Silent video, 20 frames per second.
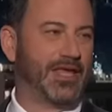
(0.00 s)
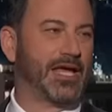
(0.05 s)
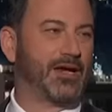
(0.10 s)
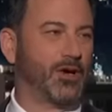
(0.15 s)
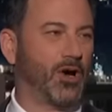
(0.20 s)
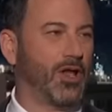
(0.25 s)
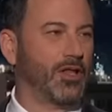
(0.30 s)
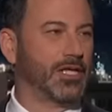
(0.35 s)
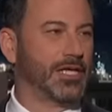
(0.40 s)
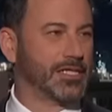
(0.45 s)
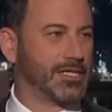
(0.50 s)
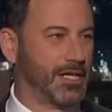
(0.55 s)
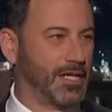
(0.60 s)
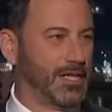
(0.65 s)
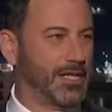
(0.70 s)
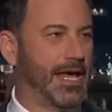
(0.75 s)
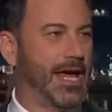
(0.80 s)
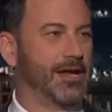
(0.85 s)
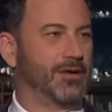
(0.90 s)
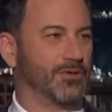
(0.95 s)
they call it
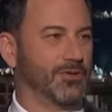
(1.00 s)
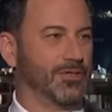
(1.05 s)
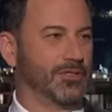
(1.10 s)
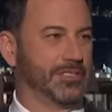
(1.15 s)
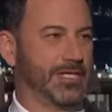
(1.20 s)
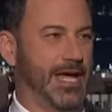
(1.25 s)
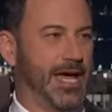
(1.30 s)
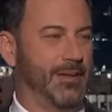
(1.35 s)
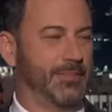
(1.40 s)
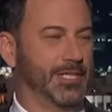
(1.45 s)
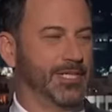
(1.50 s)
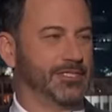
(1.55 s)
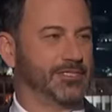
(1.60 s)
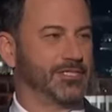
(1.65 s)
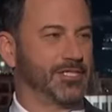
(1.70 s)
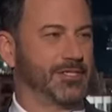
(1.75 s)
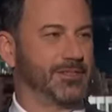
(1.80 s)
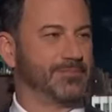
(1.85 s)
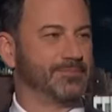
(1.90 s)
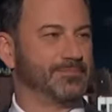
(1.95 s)
collateral damage.
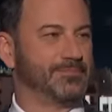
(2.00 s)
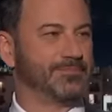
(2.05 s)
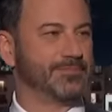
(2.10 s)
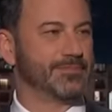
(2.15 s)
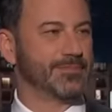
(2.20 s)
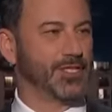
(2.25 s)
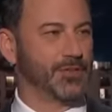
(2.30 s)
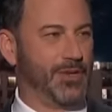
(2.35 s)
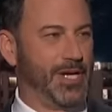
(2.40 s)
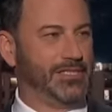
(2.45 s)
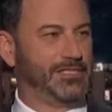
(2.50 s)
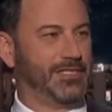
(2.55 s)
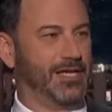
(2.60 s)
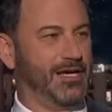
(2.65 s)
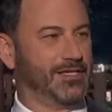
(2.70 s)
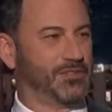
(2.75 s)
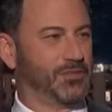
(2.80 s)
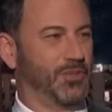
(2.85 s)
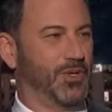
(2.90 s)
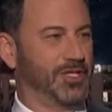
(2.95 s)
So the Red
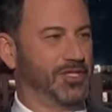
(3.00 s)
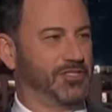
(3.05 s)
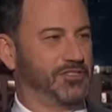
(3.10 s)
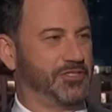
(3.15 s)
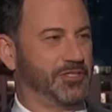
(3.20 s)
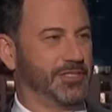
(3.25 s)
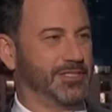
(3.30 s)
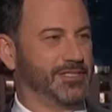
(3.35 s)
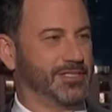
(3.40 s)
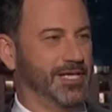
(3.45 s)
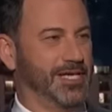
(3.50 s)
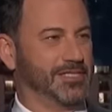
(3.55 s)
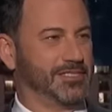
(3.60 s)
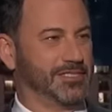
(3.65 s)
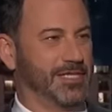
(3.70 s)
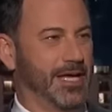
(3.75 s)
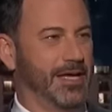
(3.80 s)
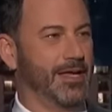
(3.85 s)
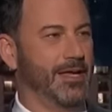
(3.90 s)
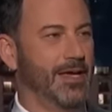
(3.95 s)
Sox won the series
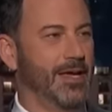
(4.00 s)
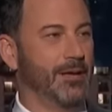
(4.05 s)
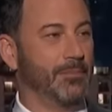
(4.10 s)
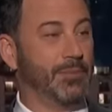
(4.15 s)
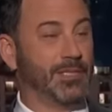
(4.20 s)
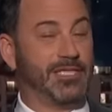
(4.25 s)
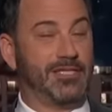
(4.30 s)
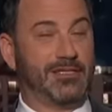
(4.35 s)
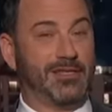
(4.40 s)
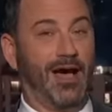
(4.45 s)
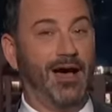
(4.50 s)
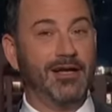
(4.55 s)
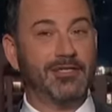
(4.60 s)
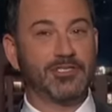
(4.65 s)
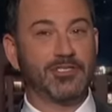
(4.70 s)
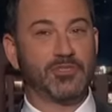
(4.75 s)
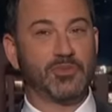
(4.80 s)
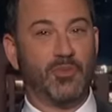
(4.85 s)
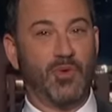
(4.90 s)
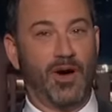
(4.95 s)
last night, but the
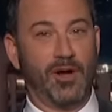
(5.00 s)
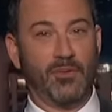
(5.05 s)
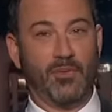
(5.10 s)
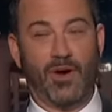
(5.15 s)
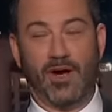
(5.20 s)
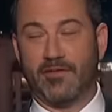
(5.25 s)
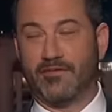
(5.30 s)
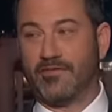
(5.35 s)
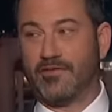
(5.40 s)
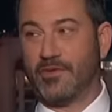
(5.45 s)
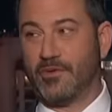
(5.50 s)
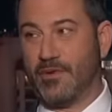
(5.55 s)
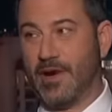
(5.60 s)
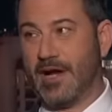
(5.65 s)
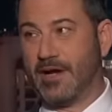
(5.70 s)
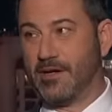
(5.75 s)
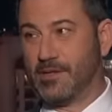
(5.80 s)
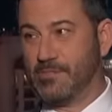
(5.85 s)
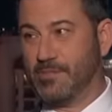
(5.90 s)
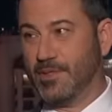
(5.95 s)
Dodgers won one for the
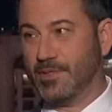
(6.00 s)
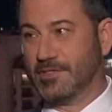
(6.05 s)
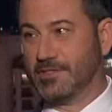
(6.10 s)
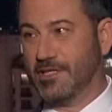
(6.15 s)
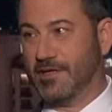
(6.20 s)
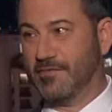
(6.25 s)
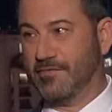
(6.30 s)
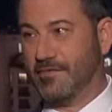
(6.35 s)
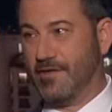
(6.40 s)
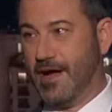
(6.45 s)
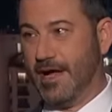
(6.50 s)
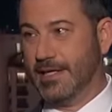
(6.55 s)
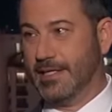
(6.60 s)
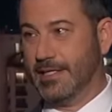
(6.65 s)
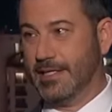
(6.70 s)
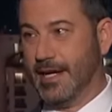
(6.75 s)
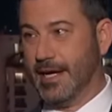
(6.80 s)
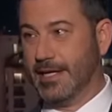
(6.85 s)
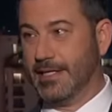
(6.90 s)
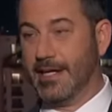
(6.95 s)
record books on
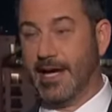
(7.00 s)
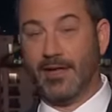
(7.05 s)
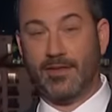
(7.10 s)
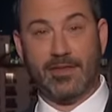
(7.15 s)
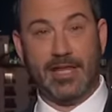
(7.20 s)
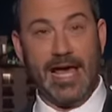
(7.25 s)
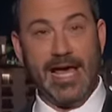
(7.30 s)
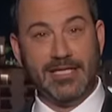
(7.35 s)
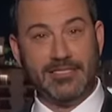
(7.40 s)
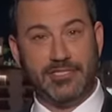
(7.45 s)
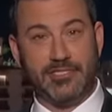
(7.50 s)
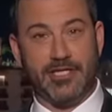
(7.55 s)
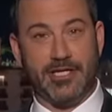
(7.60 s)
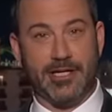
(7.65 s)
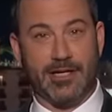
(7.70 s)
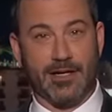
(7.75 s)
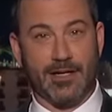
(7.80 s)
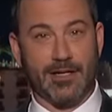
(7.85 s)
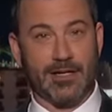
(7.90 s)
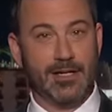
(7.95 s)
Friday night. Now last
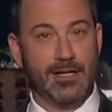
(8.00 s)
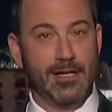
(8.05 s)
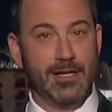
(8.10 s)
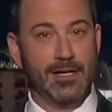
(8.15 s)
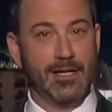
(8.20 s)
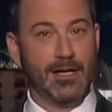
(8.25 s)
year,